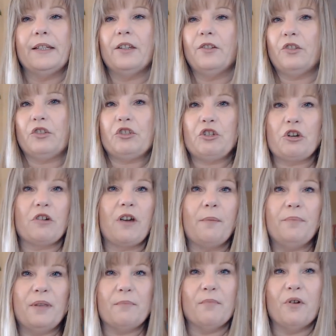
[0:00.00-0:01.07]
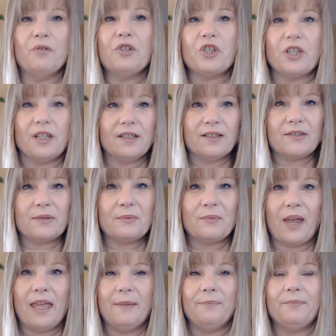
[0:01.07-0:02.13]
stir up emotions,
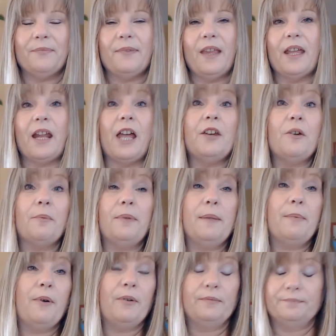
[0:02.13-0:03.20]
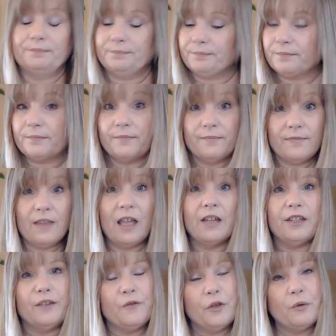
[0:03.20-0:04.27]
right? And I know people, I
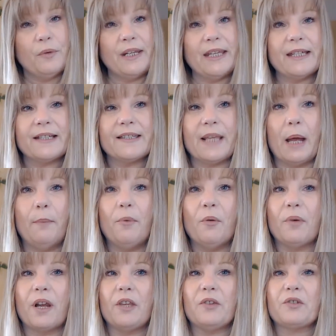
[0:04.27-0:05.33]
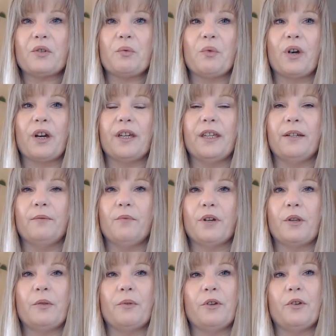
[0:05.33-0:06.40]
give you an example. When I used to work in one
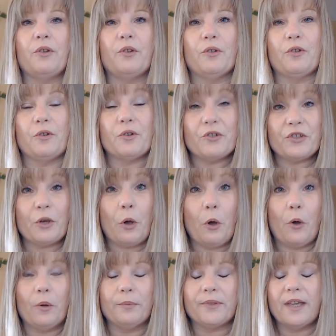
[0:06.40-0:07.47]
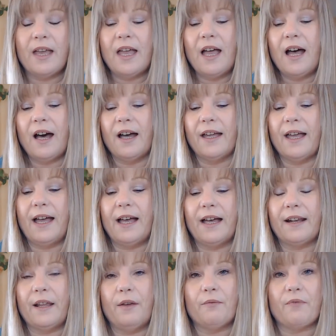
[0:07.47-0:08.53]
of the nursing homes, I
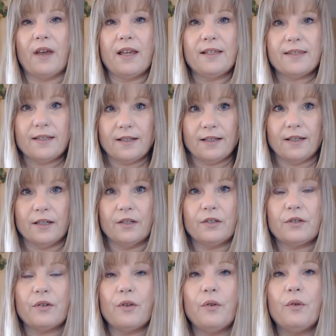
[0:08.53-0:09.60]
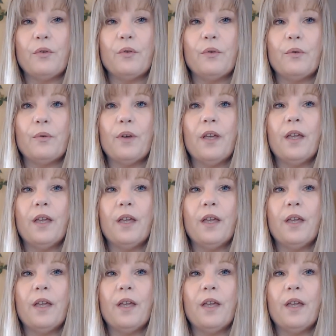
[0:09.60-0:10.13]
had a resident who